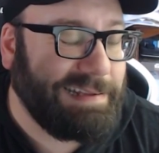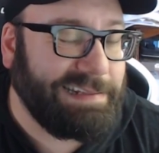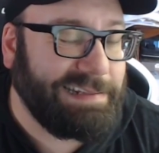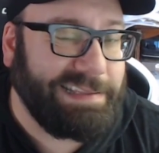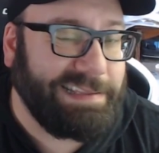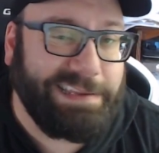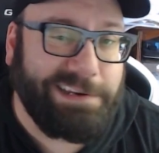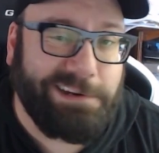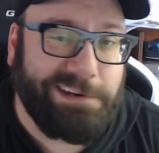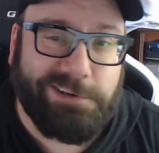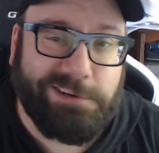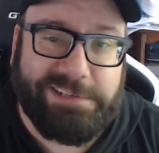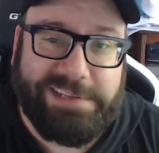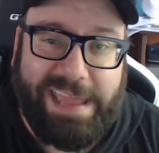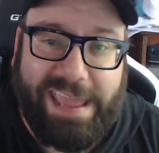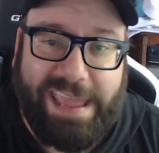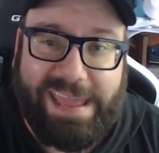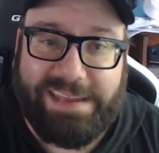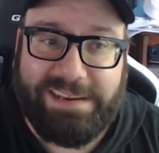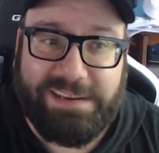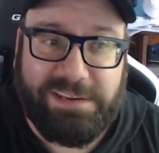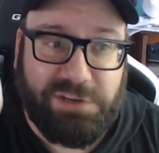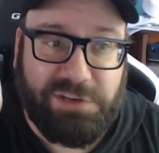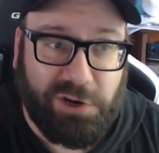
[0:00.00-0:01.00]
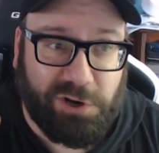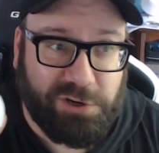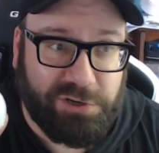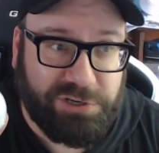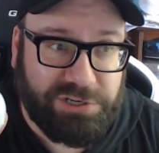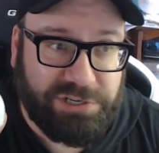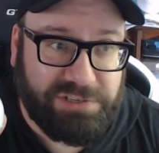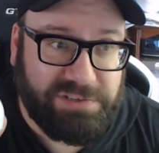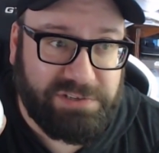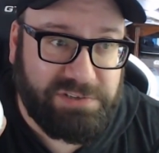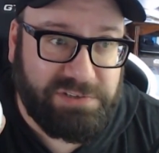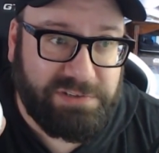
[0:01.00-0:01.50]
cleaners and
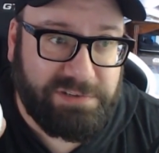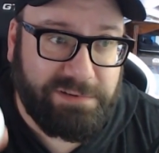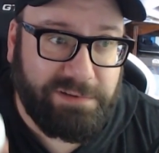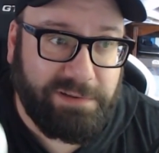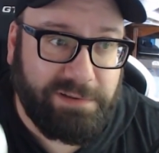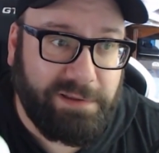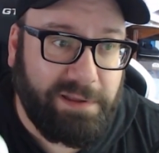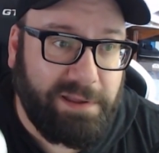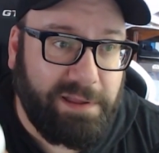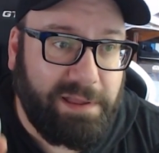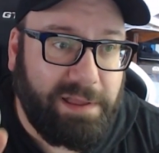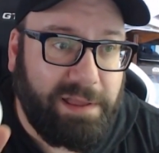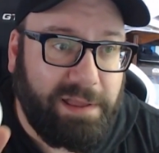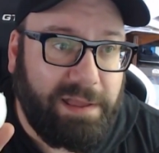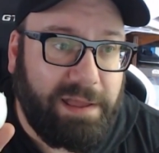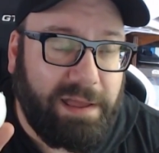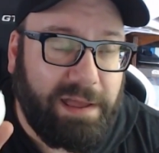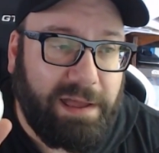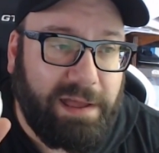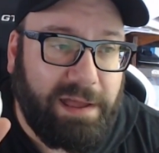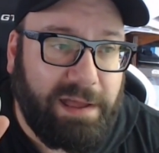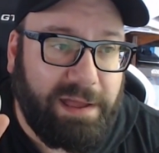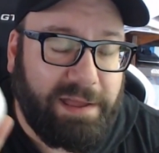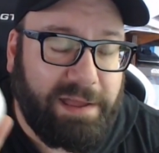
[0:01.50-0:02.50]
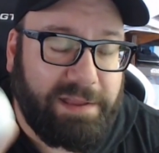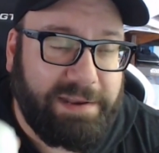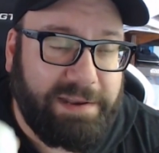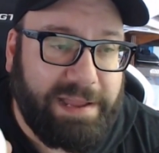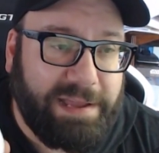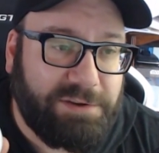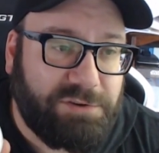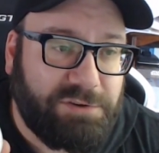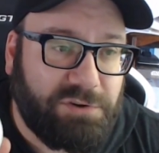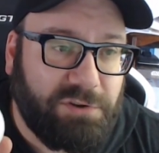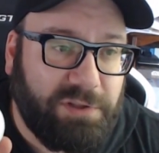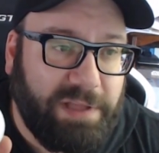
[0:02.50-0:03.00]
detergents, a
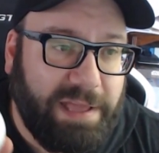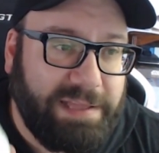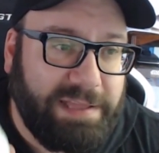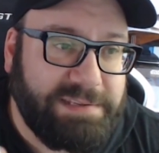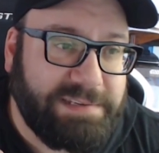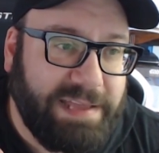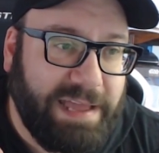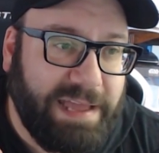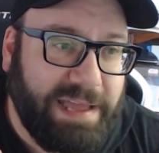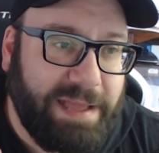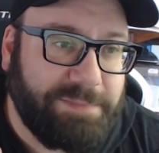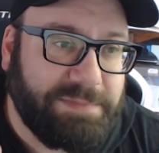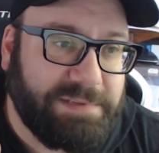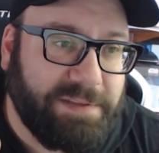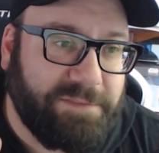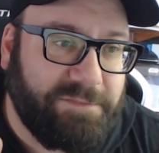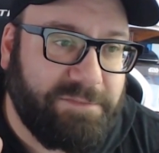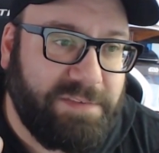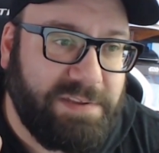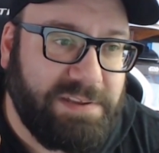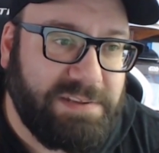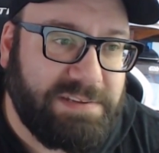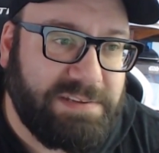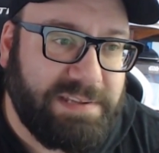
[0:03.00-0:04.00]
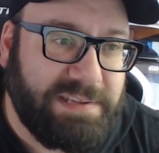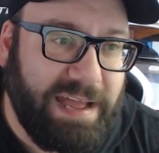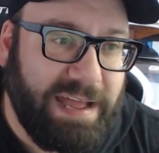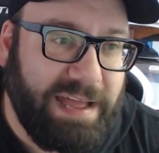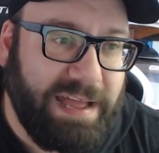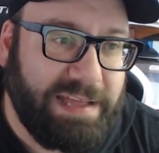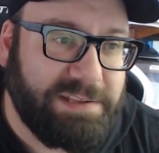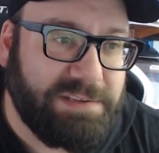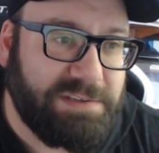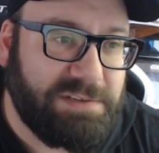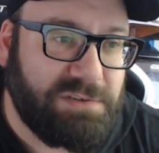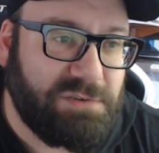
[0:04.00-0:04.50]
natural enzymes that feast
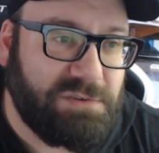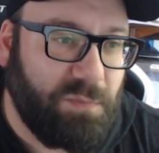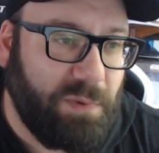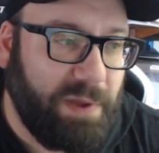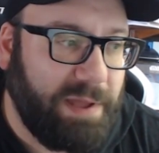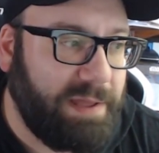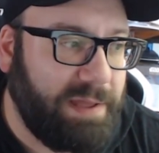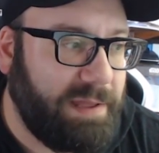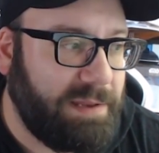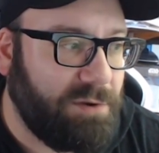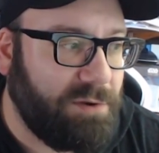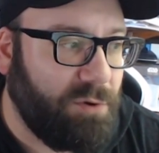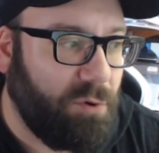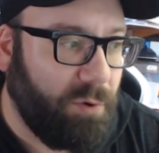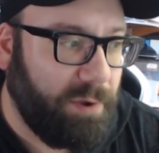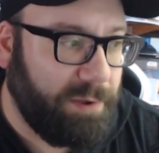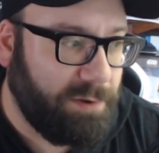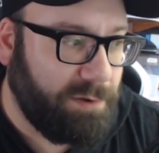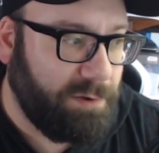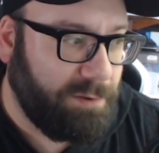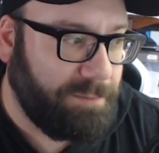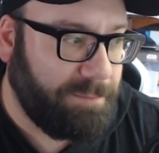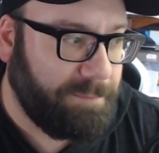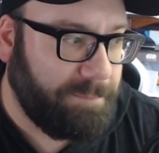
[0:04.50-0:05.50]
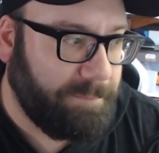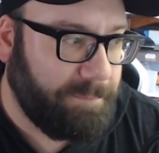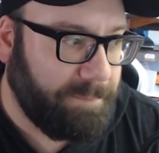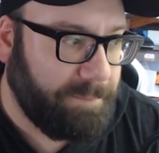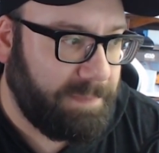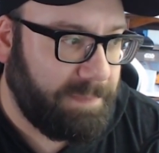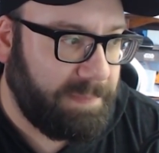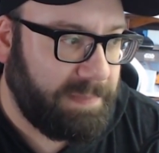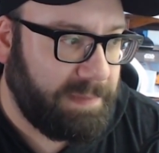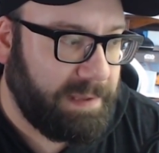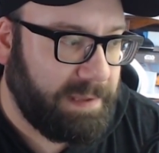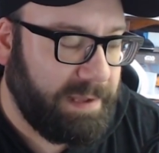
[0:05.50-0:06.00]
on sweat and oil.
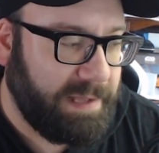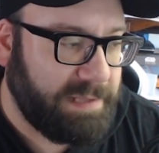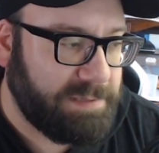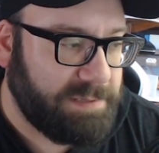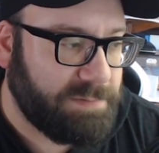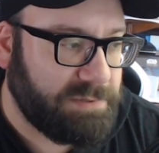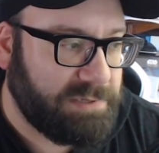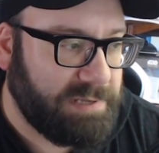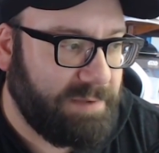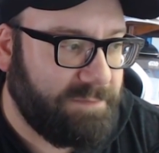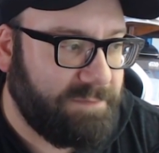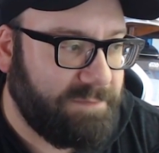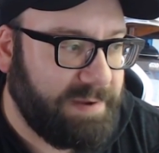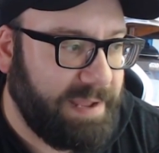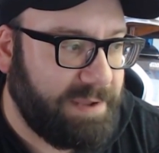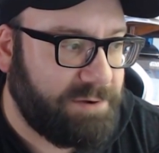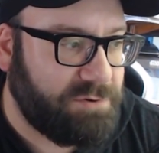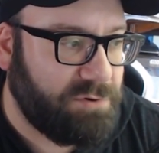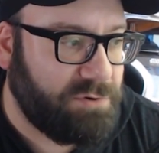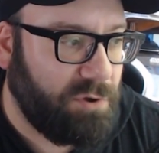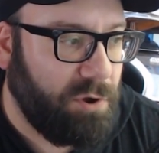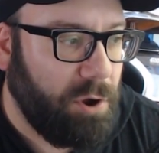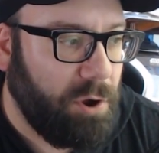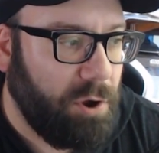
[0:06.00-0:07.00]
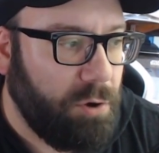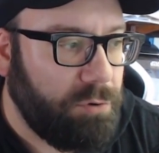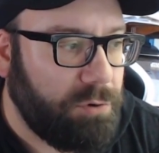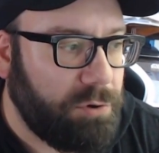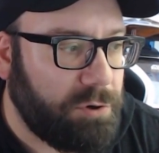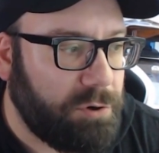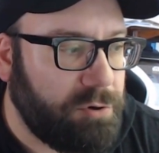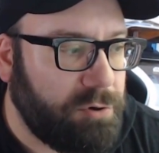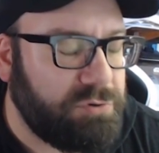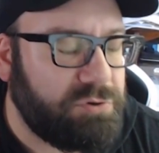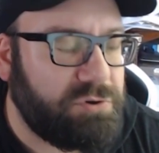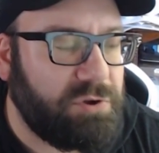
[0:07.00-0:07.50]
Supposed to have natural
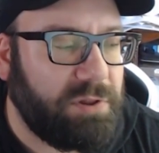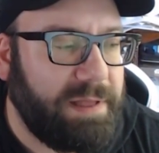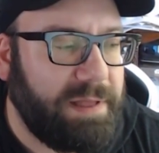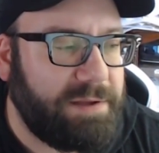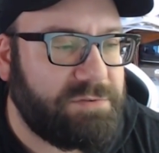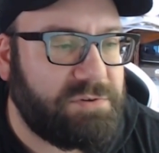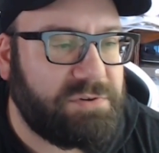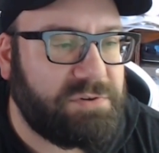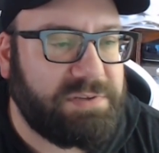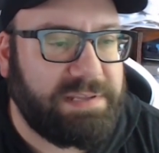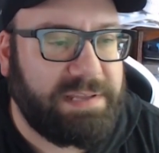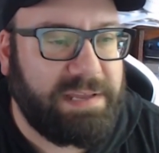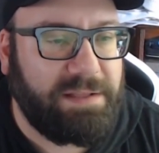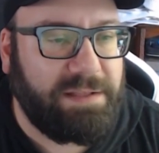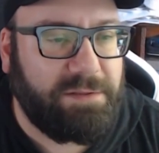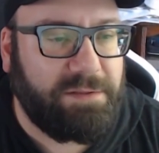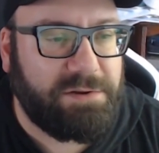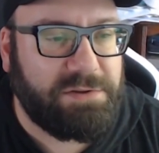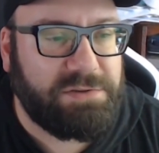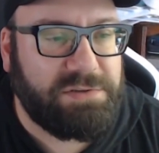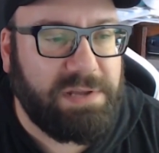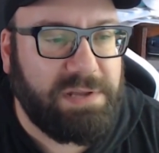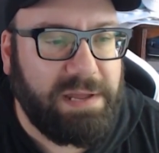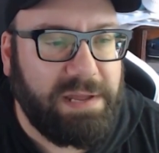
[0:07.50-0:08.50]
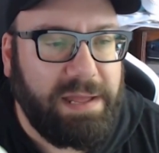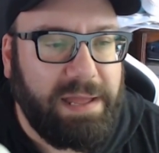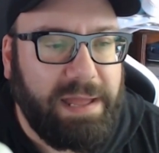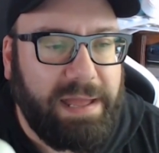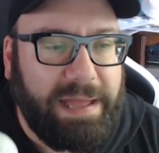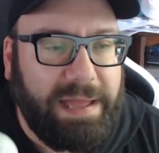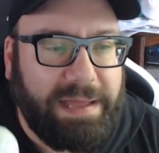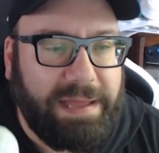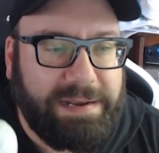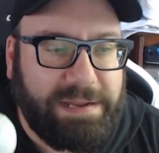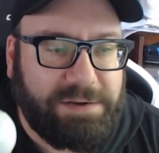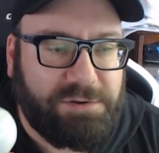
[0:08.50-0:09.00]
odor neutralizers and killers,
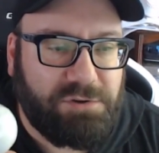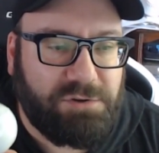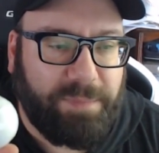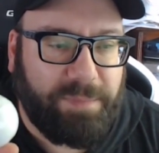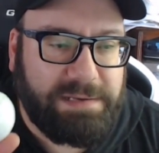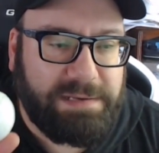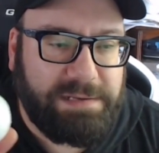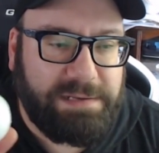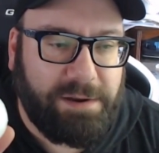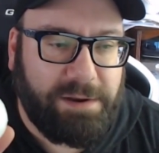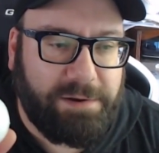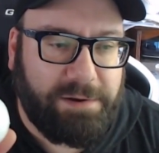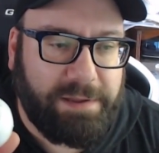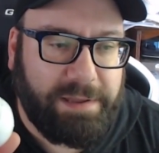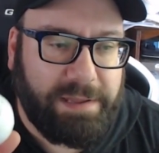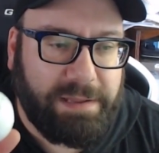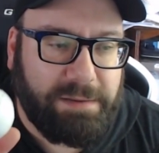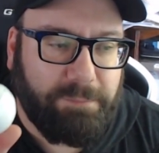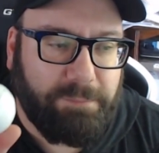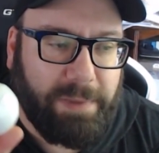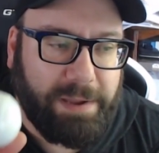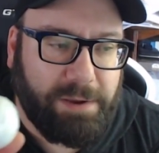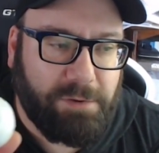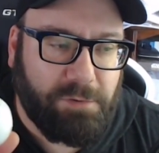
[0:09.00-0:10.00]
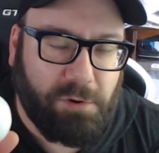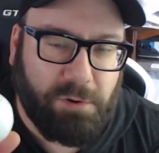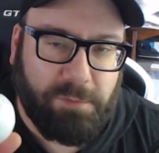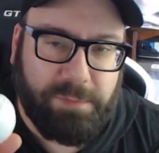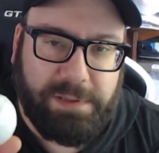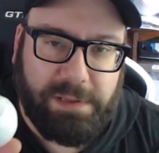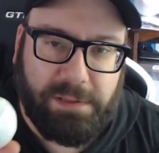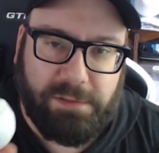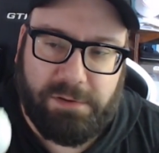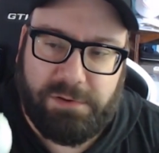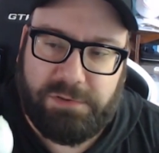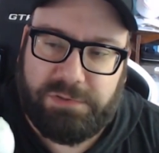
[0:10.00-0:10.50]
and natural bacteria and microbe
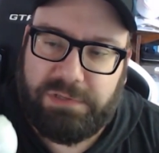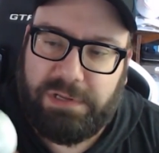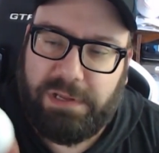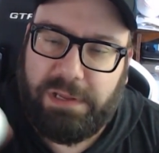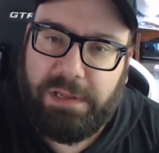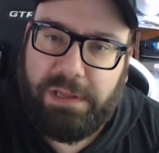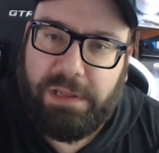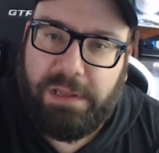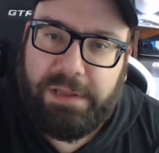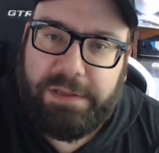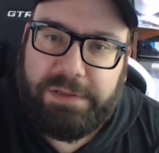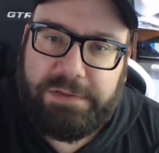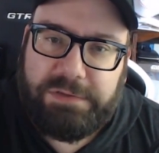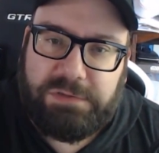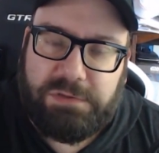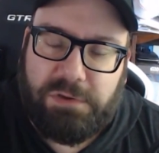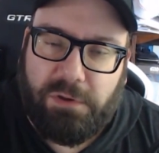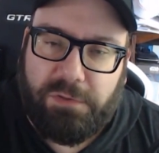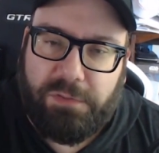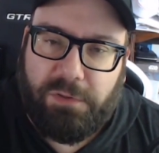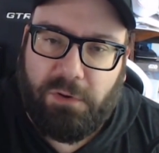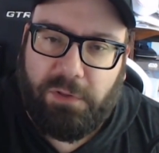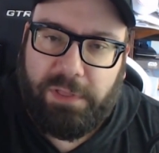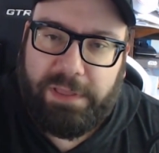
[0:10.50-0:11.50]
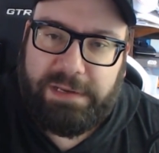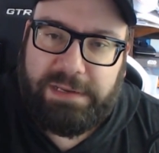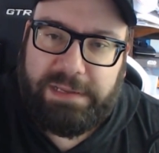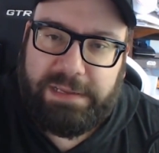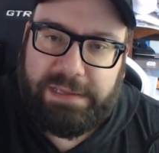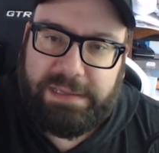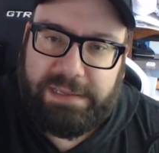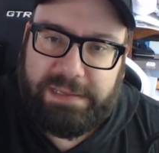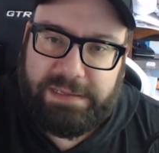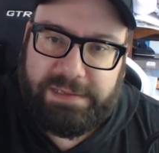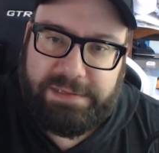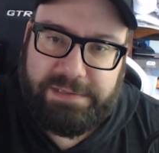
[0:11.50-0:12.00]
killers. So the whole
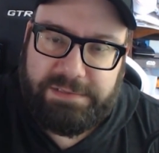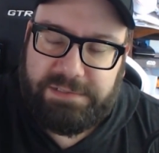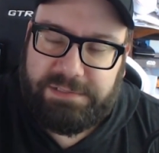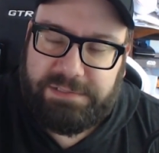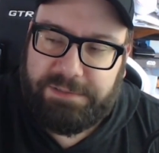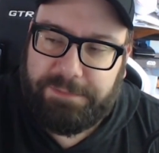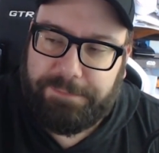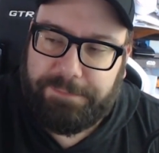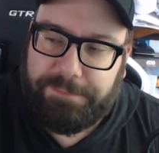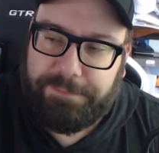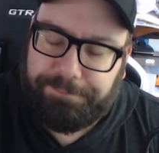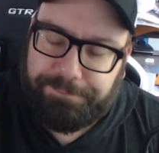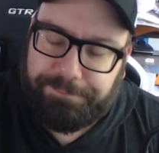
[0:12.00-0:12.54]
idea is